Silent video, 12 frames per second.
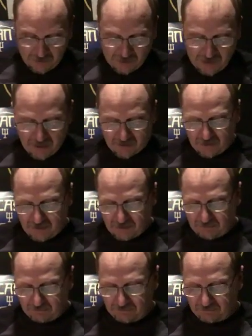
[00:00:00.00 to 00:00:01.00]

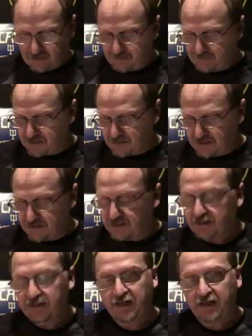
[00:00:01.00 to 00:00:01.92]
Jackie Liebezeit,